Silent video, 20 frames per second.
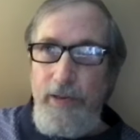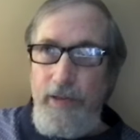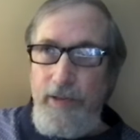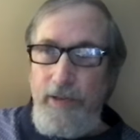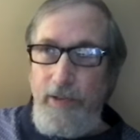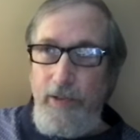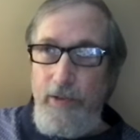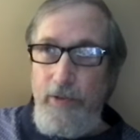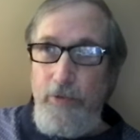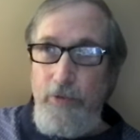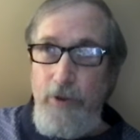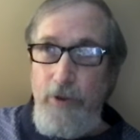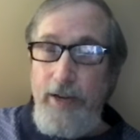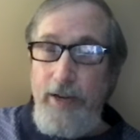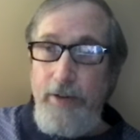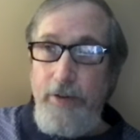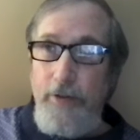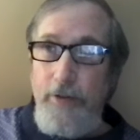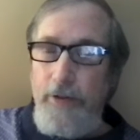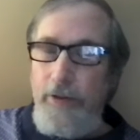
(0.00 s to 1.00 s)
is the
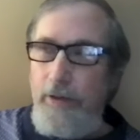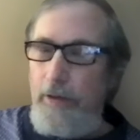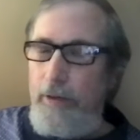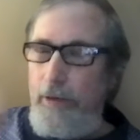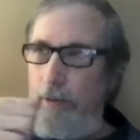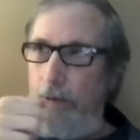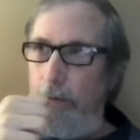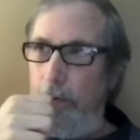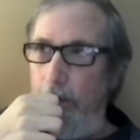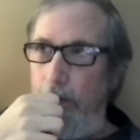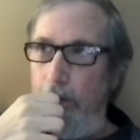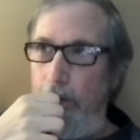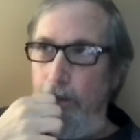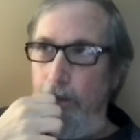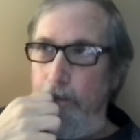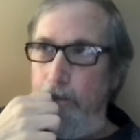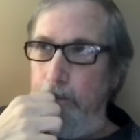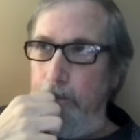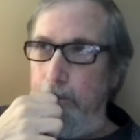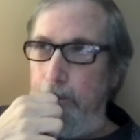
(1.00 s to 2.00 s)
director.
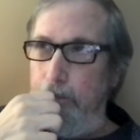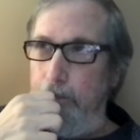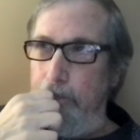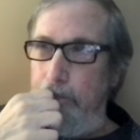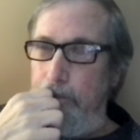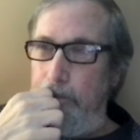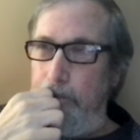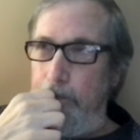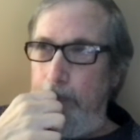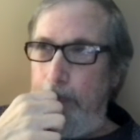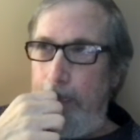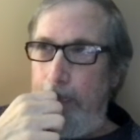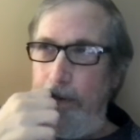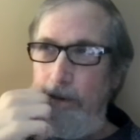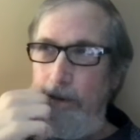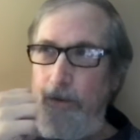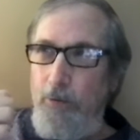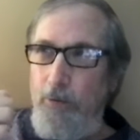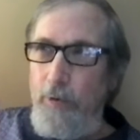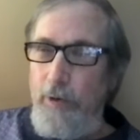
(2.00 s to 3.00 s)
Um, I
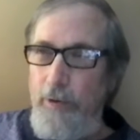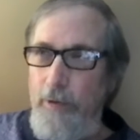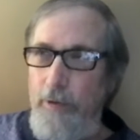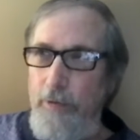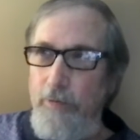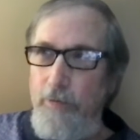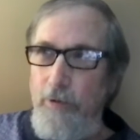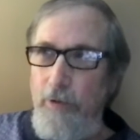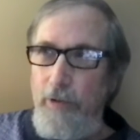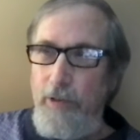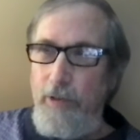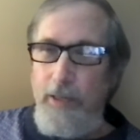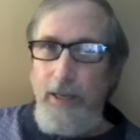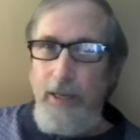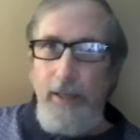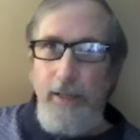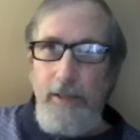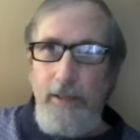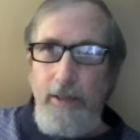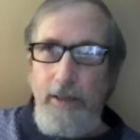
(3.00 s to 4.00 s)
don't know what her Rose
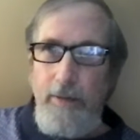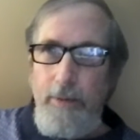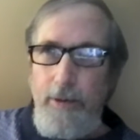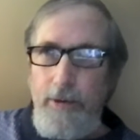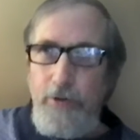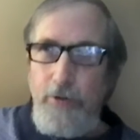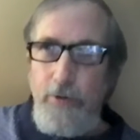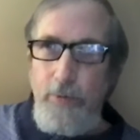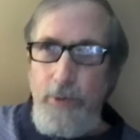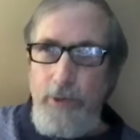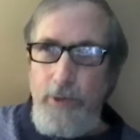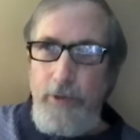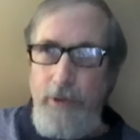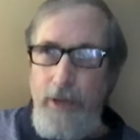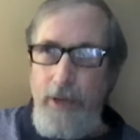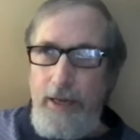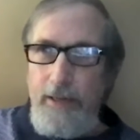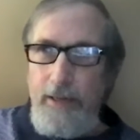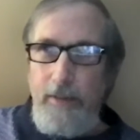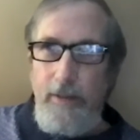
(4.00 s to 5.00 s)
Ganella. I'm not sure what her
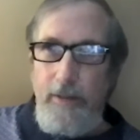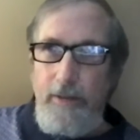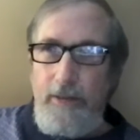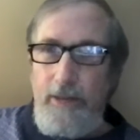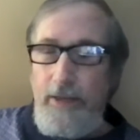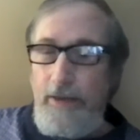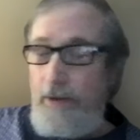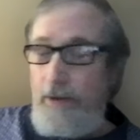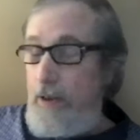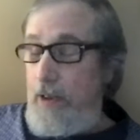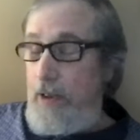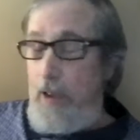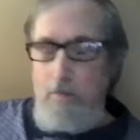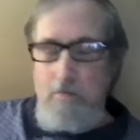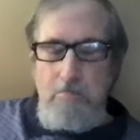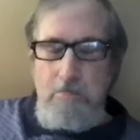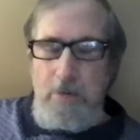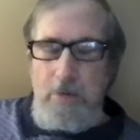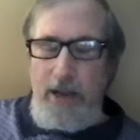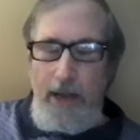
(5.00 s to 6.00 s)
title is now.
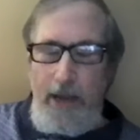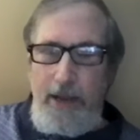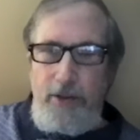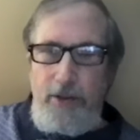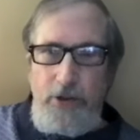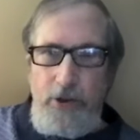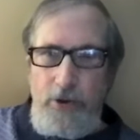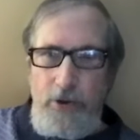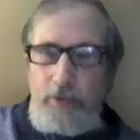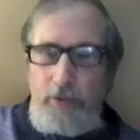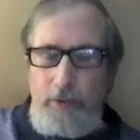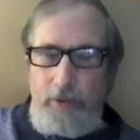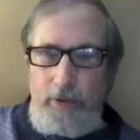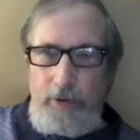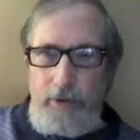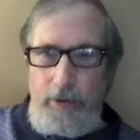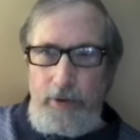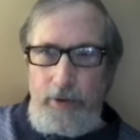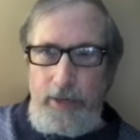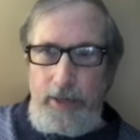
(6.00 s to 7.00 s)
I'd show,
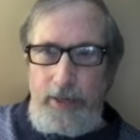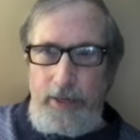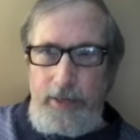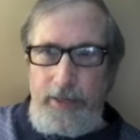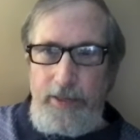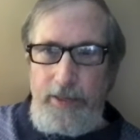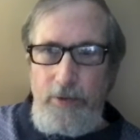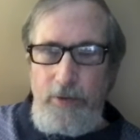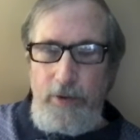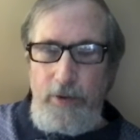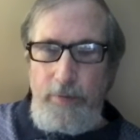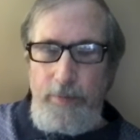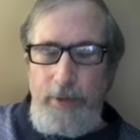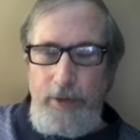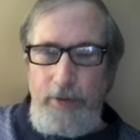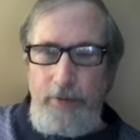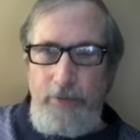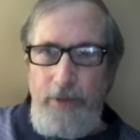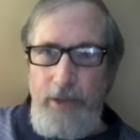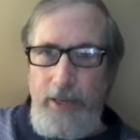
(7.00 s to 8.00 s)
it'd be
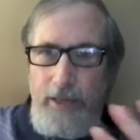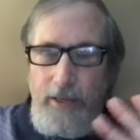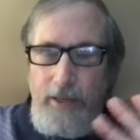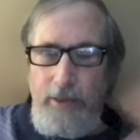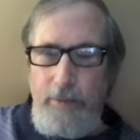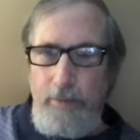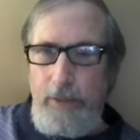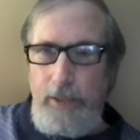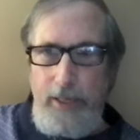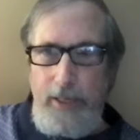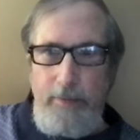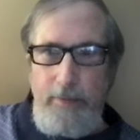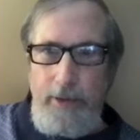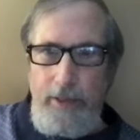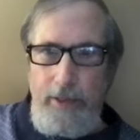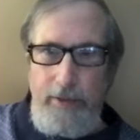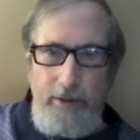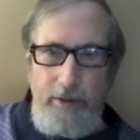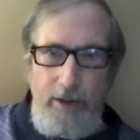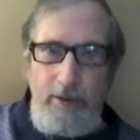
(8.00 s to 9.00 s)
a fait accompli by the
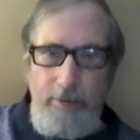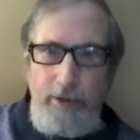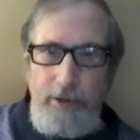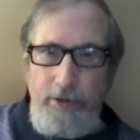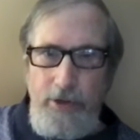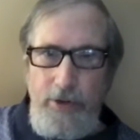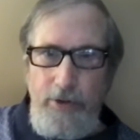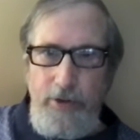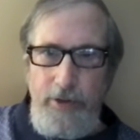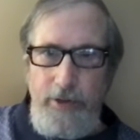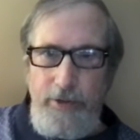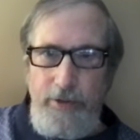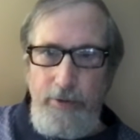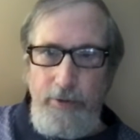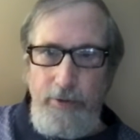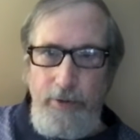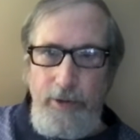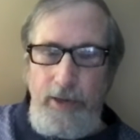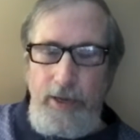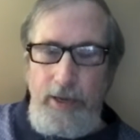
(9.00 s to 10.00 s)
time I showed it
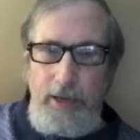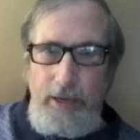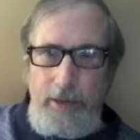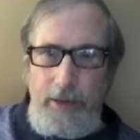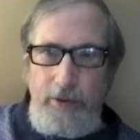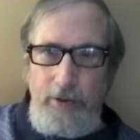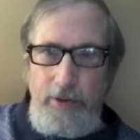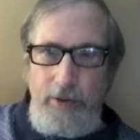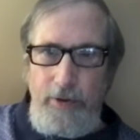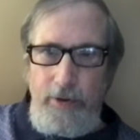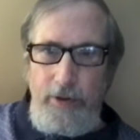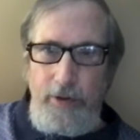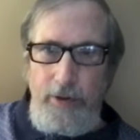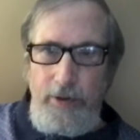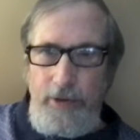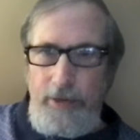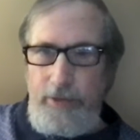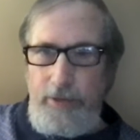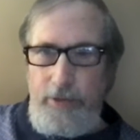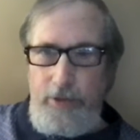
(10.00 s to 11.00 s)
to her,
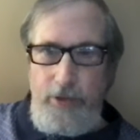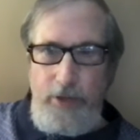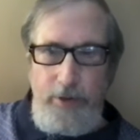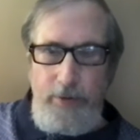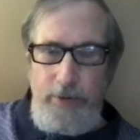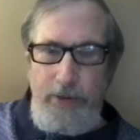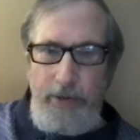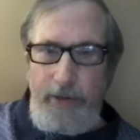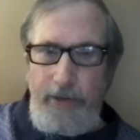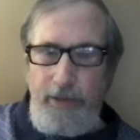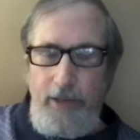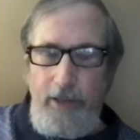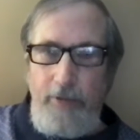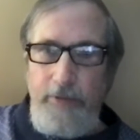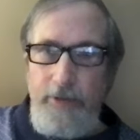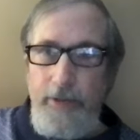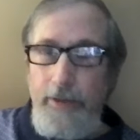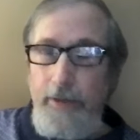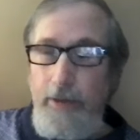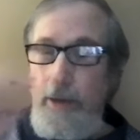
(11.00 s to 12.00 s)
and she would just love
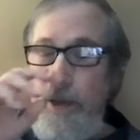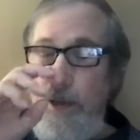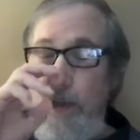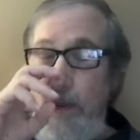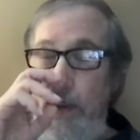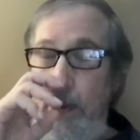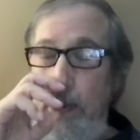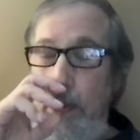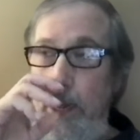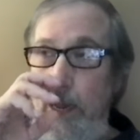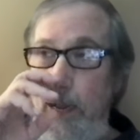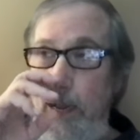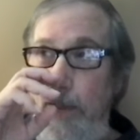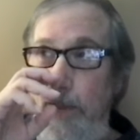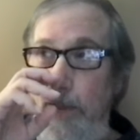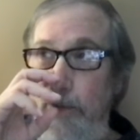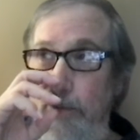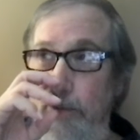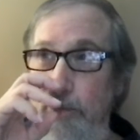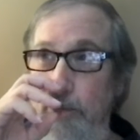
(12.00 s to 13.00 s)
it.
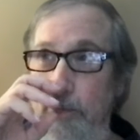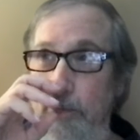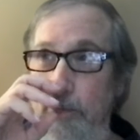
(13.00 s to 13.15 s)
Um,